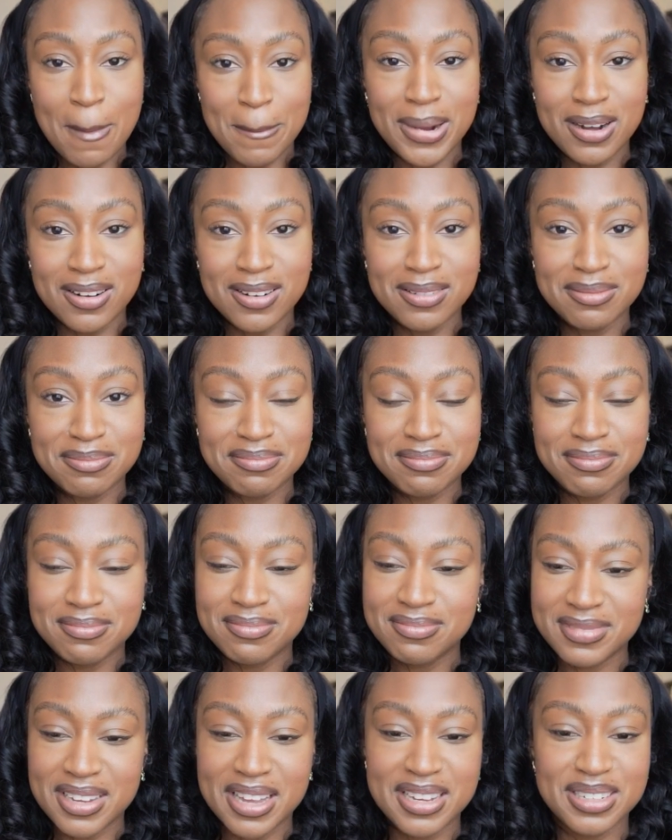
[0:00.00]
But
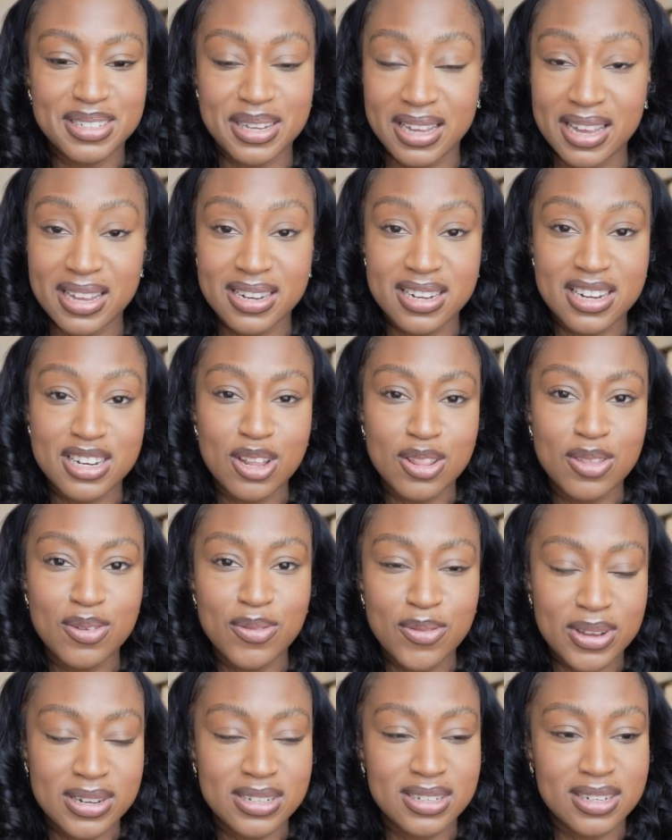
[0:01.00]
it's again another
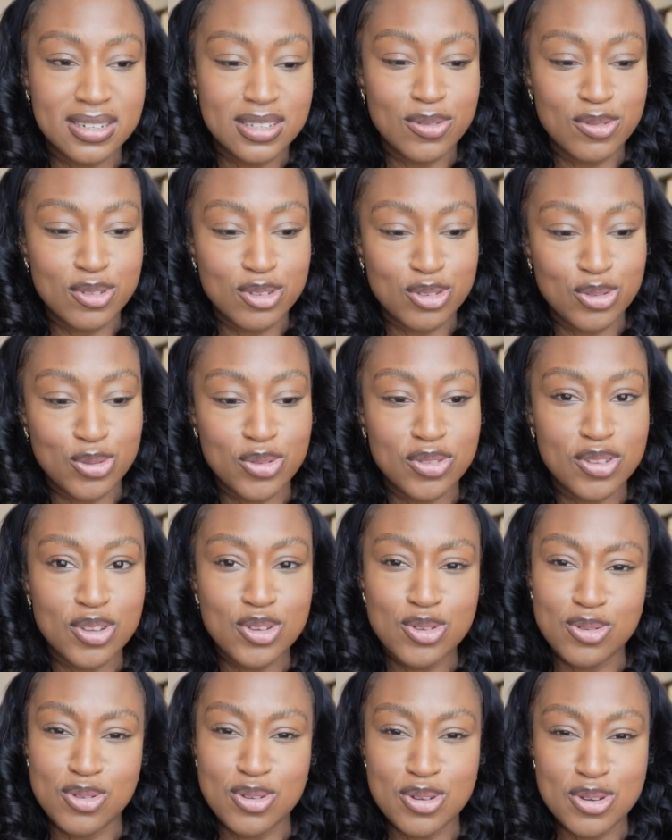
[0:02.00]
fantastic resource that
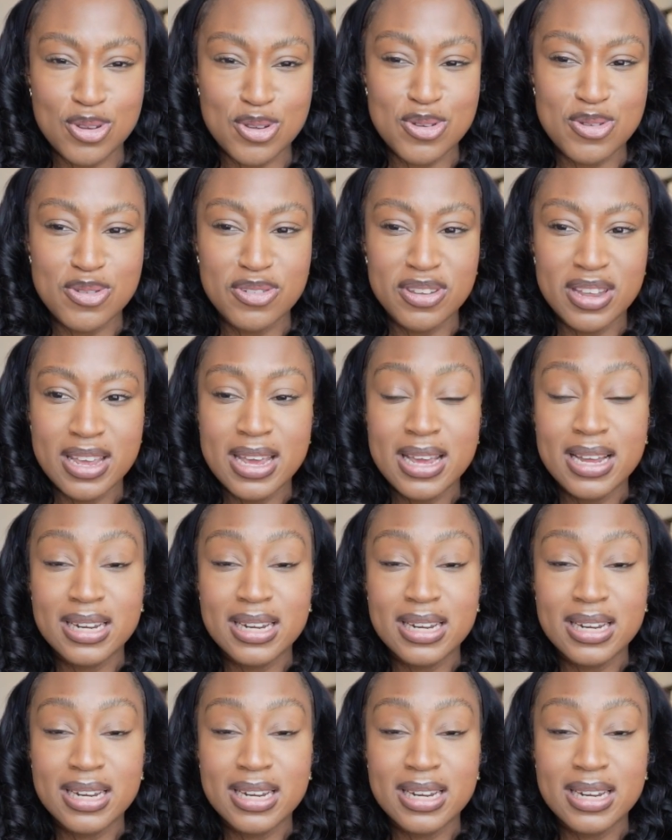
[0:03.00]
you can use